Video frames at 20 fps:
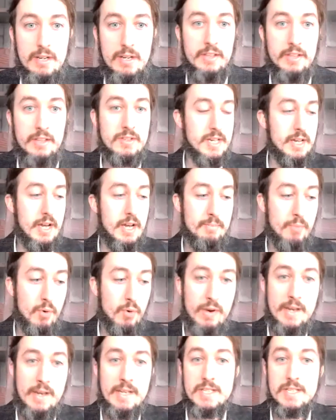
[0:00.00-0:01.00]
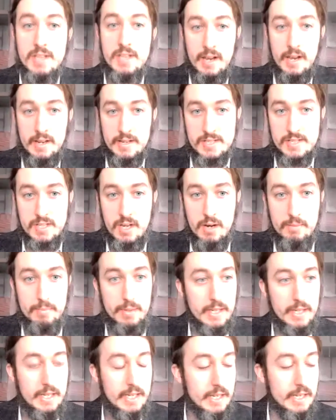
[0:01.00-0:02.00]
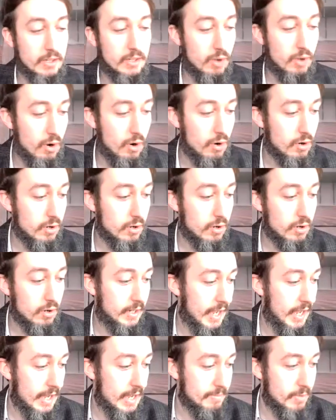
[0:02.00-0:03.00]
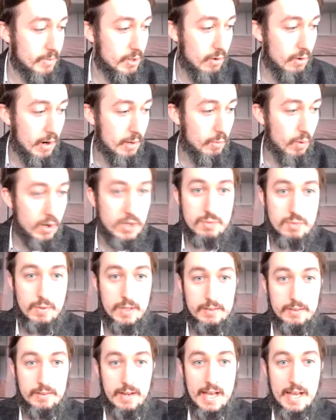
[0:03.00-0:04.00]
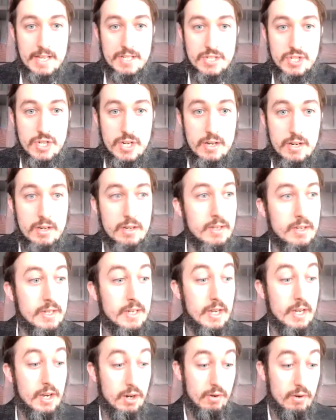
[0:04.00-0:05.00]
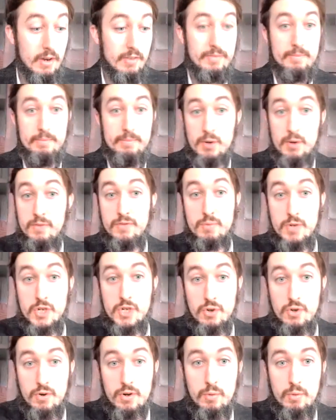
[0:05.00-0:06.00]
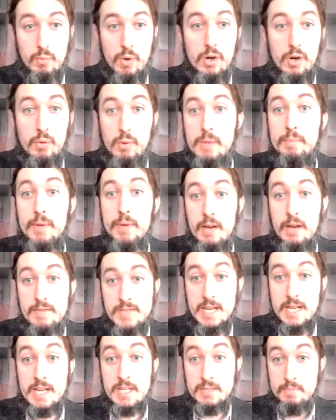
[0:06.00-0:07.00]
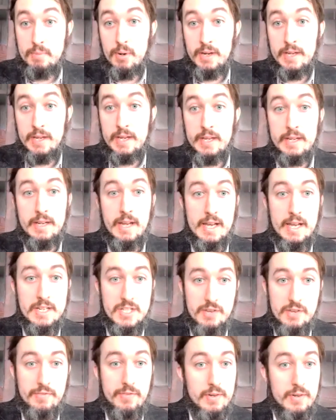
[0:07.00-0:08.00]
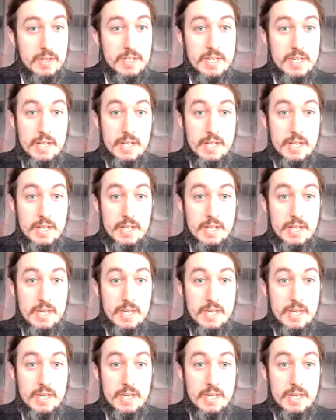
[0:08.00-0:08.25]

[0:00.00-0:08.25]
There's a marine science company in Cork who I worked with last year who have moved to a shorter work week, but obviously had to put in a different